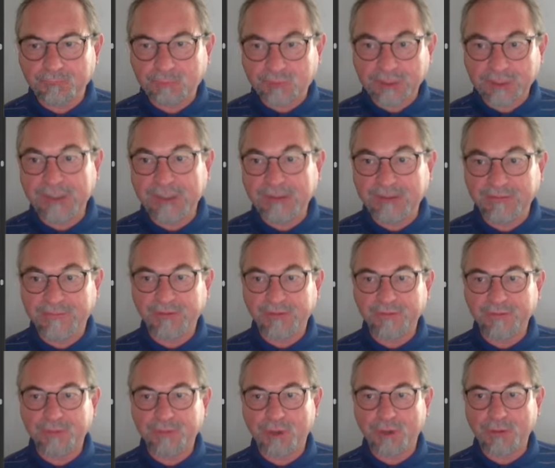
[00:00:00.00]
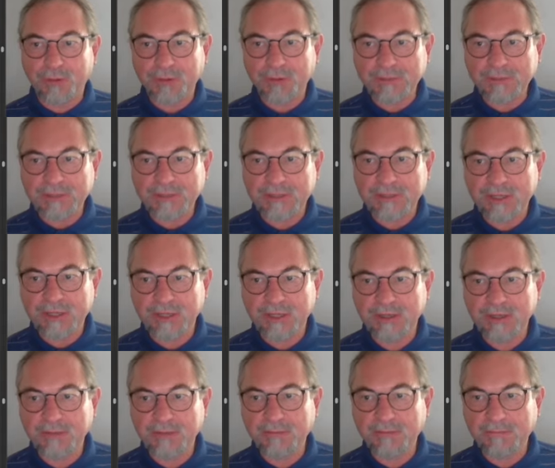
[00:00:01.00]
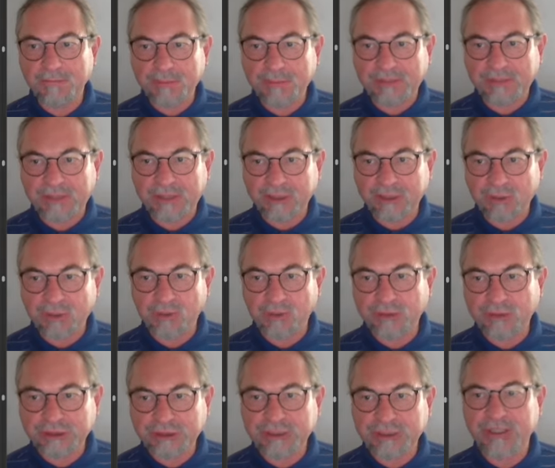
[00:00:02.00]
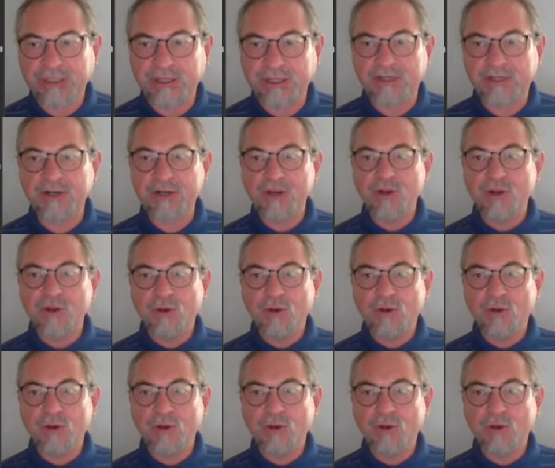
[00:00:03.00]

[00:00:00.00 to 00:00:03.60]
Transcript: three different problems, but they all share